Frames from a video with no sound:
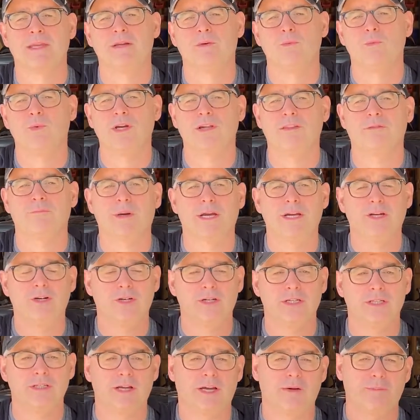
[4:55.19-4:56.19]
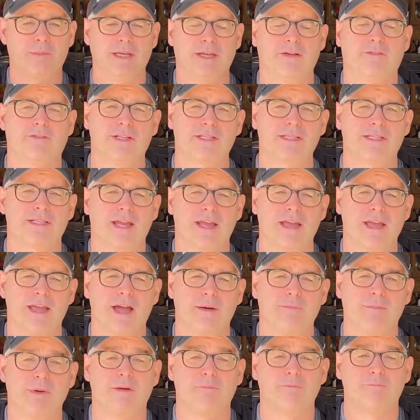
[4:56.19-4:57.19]
with my hood not being able to stay
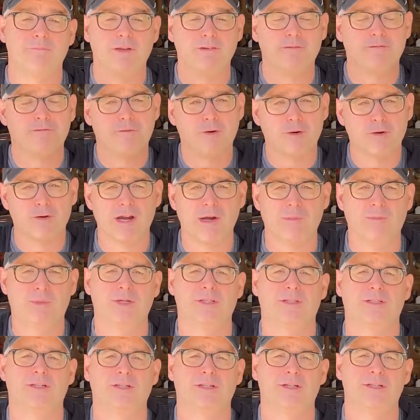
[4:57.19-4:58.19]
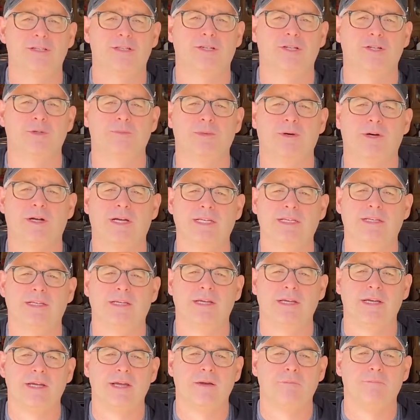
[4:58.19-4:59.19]
up before I put the hood scoop on.
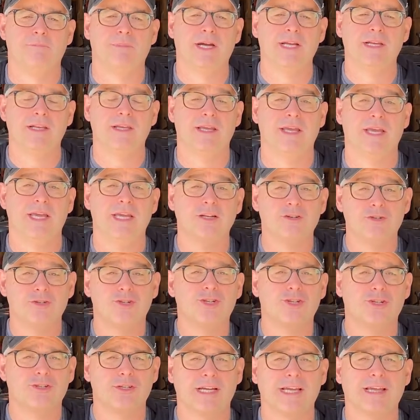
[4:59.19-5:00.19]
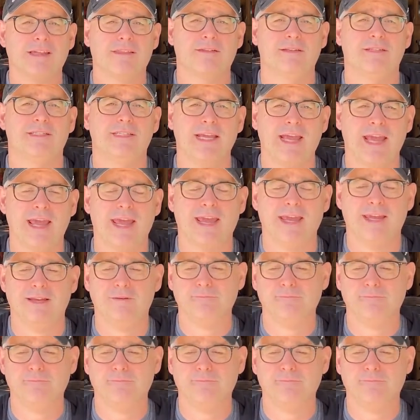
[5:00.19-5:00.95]
But during the day,